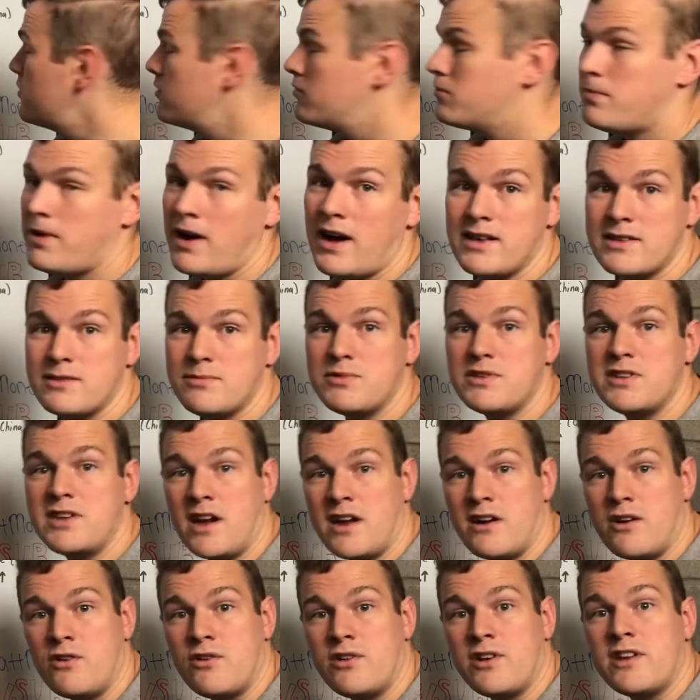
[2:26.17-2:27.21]
possibly
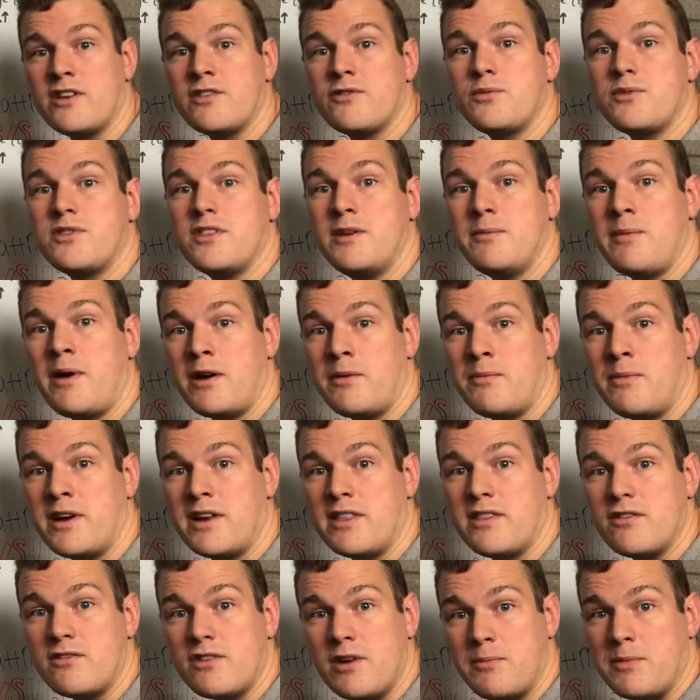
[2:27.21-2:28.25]
not earnings with the amount of money
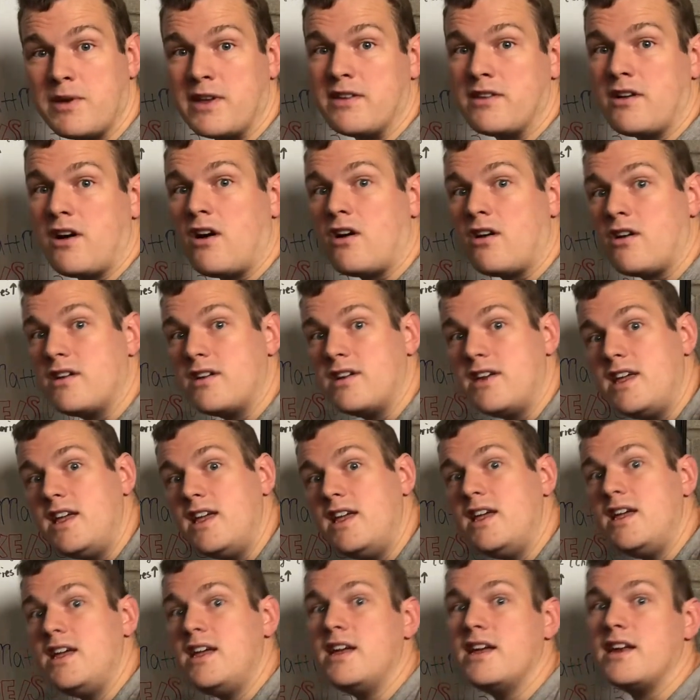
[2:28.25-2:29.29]
they're dumping into
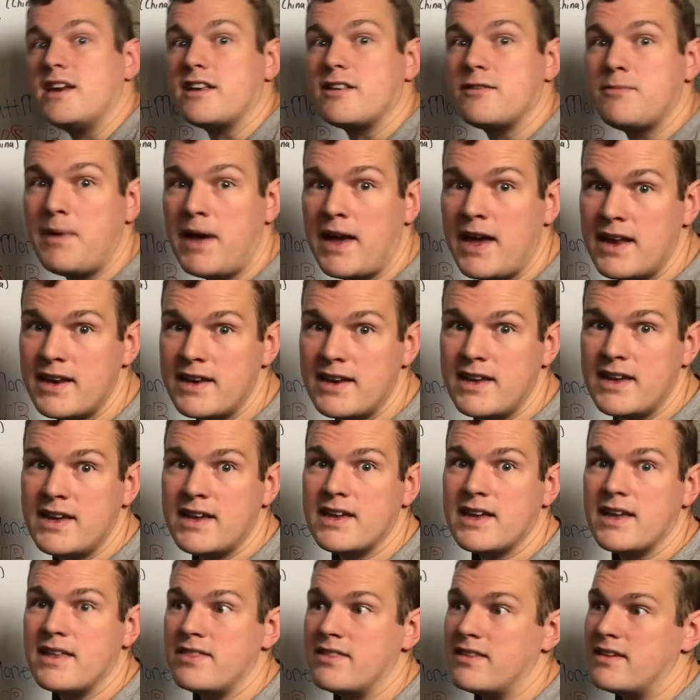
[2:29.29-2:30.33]
R&D and
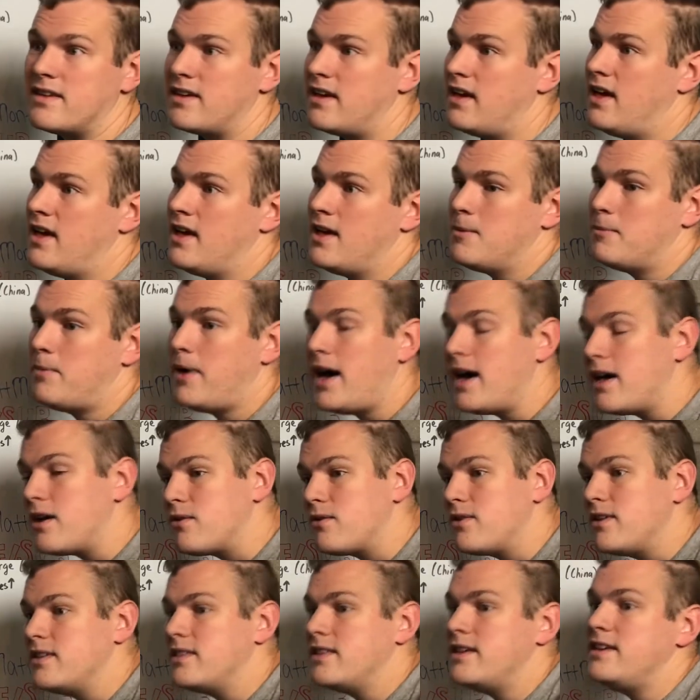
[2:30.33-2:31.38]
expanding and the
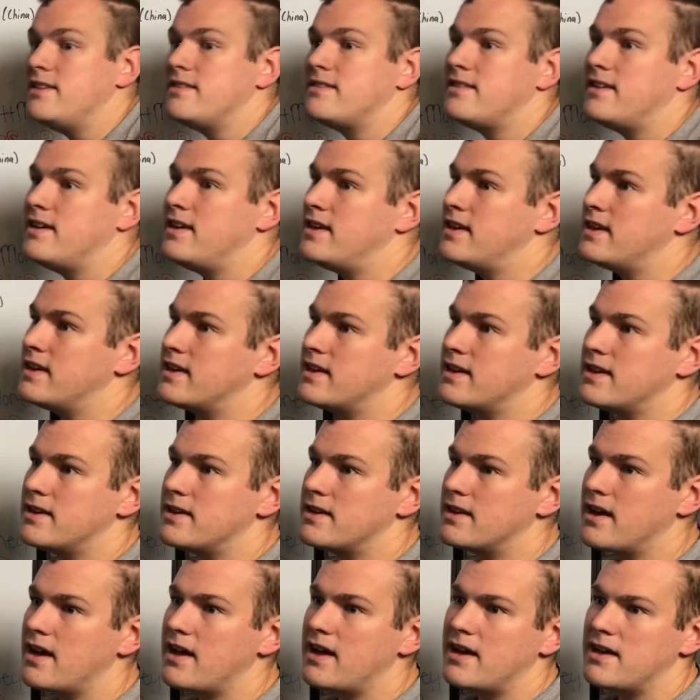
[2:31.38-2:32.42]
battery leasing and
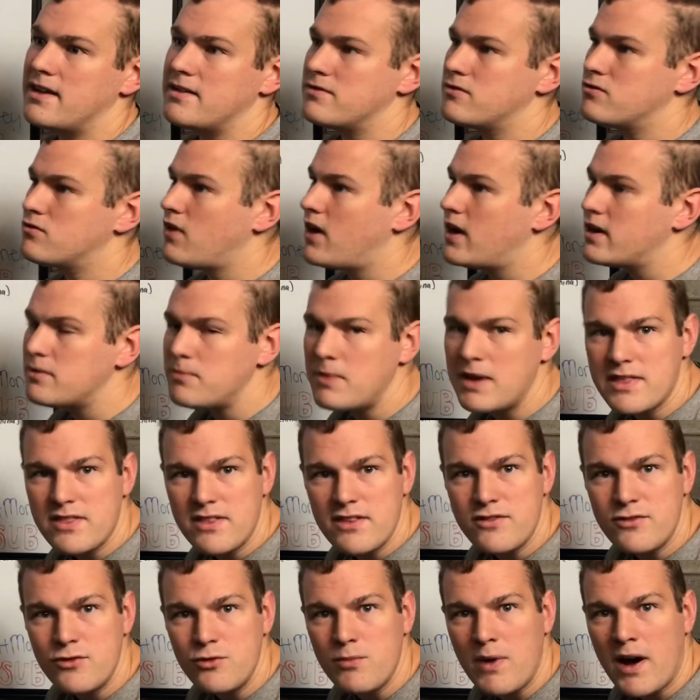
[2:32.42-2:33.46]
trying to make
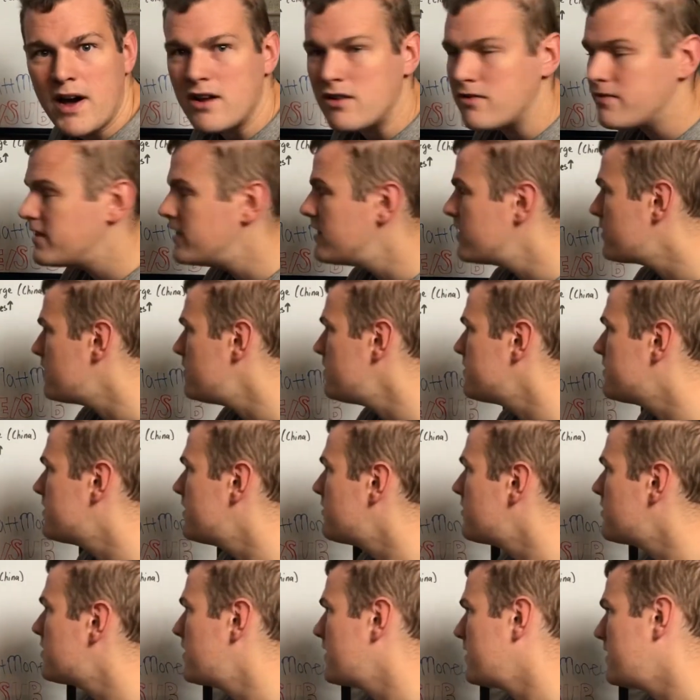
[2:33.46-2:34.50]
these new model vehicles and
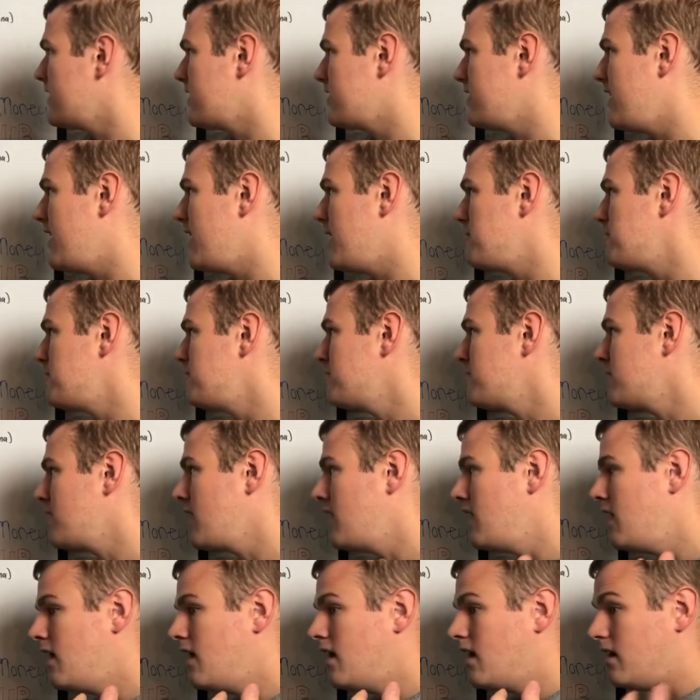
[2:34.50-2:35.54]
everything like that.
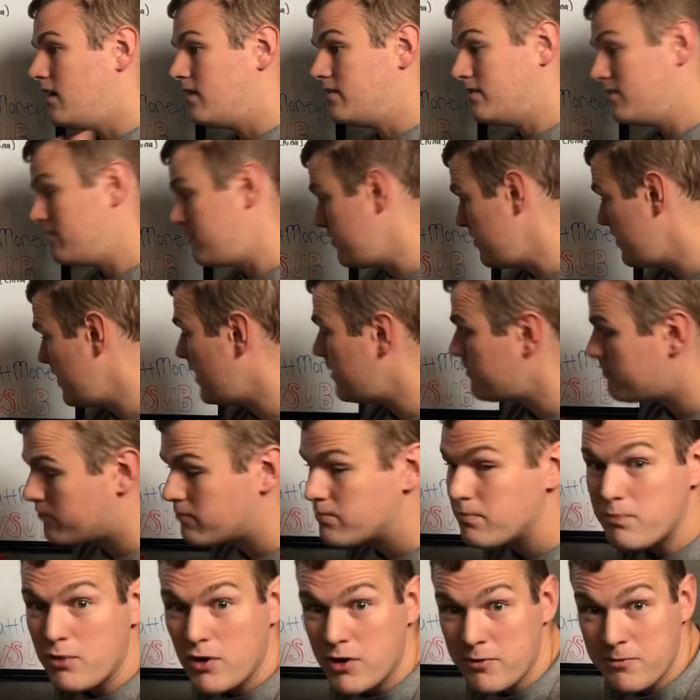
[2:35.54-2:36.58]
So
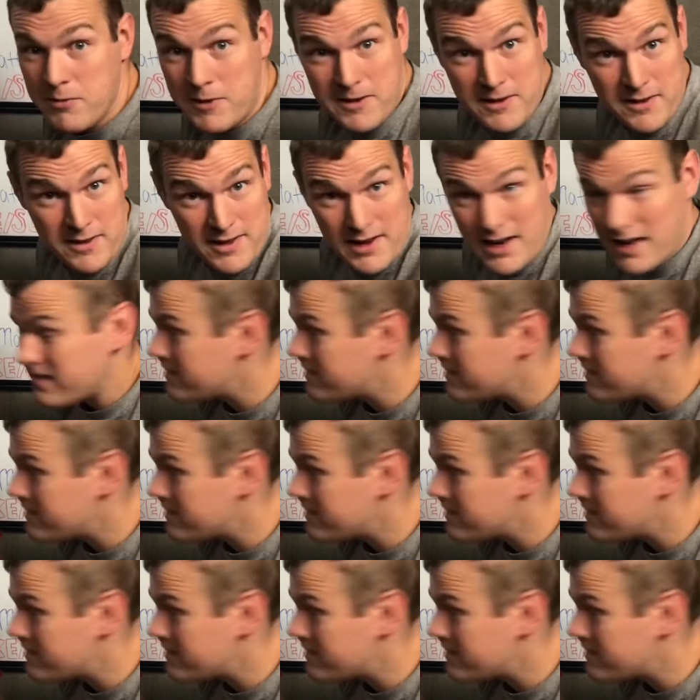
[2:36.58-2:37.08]
that brings me to the next